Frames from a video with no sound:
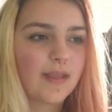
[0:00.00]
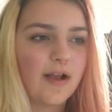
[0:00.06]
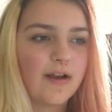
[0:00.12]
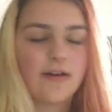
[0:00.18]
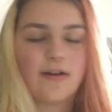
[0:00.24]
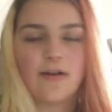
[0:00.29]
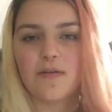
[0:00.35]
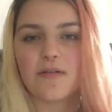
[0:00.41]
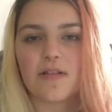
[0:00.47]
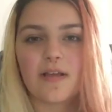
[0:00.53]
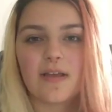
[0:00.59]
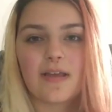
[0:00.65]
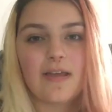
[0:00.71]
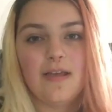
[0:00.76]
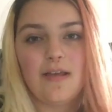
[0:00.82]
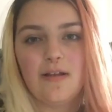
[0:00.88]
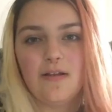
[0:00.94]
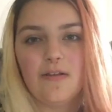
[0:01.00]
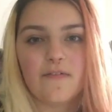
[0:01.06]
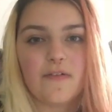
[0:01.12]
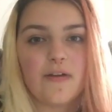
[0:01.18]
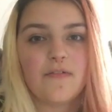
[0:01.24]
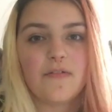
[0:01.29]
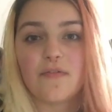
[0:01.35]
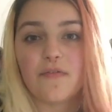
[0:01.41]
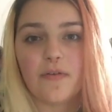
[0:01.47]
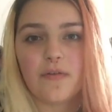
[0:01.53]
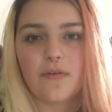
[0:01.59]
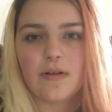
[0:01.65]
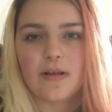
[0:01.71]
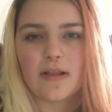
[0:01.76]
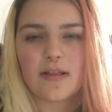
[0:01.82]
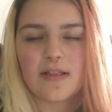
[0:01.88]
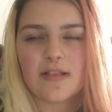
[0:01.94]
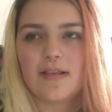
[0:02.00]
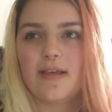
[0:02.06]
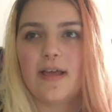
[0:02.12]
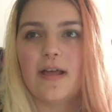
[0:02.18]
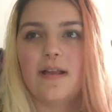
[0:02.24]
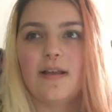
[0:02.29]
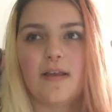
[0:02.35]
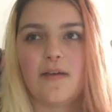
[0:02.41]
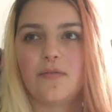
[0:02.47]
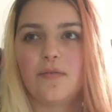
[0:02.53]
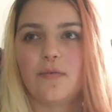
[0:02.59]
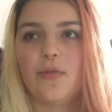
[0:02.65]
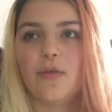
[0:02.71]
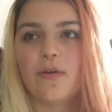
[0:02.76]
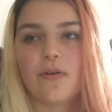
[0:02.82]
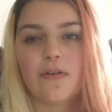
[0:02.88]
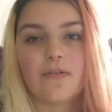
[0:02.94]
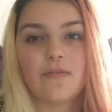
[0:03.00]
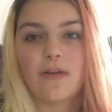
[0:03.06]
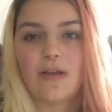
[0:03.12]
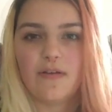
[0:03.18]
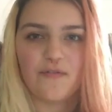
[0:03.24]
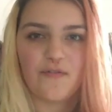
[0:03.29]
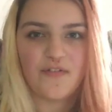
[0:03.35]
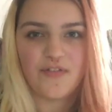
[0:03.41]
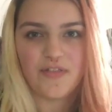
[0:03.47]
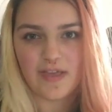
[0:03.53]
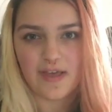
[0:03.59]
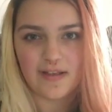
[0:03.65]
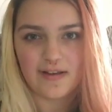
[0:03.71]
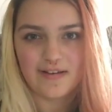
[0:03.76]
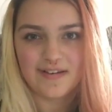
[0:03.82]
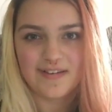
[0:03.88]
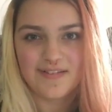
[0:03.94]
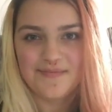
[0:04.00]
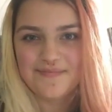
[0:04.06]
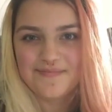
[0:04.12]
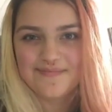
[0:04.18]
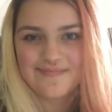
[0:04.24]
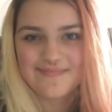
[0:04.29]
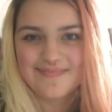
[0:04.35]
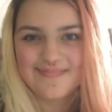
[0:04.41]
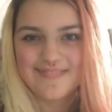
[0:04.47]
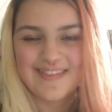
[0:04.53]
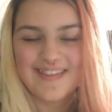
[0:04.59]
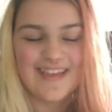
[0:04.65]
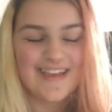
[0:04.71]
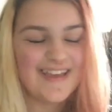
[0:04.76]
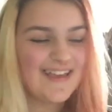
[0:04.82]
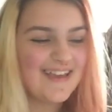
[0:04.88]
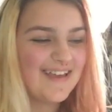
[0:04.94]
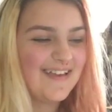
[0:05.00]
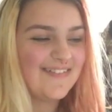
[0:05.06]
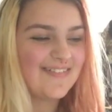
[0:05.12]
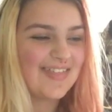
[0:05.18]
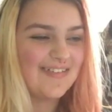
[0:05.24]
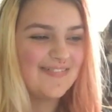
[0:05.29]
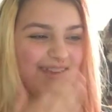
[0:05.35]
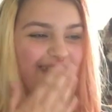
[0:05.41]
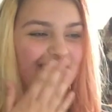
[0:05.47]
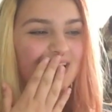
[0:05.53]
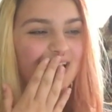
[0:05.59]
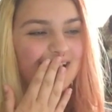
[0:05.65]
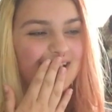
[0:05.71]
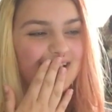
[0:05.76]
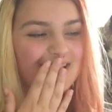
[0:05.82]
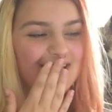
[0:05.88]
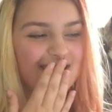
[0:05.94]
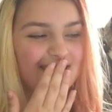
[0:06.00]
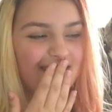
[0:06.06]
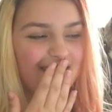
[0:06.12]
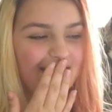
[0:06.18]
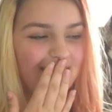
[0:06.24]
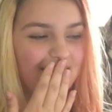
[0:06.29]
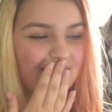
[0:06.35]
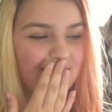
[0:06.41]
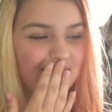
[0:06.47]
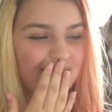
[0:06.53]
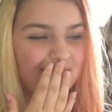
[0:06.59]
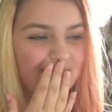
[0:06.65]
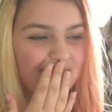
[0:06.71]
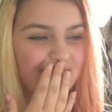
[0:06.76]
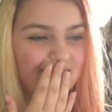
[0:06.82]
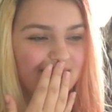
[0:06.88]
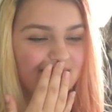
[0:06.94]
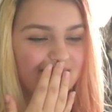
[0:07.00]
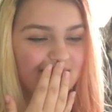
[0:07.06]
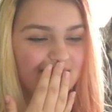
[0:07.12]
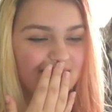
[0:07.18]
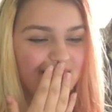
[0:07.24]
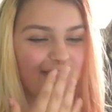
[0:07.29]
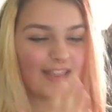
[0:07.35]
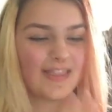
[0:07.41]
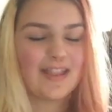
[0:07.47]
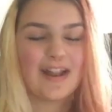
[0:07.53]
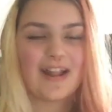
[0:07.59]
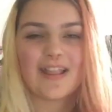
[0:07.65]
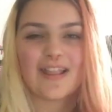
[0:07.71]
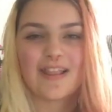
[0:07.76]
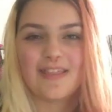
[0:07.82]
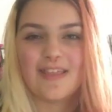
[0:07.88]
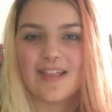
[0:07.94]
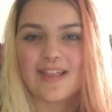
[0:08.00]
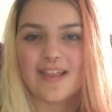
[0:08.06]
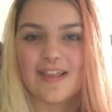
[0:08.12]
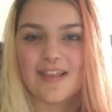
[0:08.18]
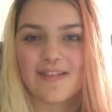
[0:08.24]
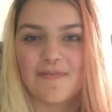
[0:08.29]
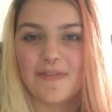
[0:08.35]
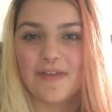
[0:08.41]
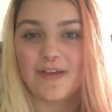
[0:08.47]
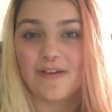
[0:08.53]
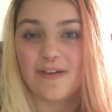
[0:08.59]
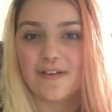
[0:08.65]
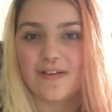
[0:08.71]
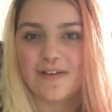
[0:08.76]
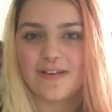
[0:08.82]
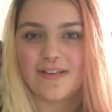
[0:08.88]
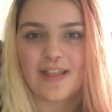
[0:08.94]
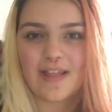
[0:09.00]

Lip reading: I don't know, it's like eating your favourite food last to get left with the good flavour in the end, if that makes sense. So the last thing they see is something good.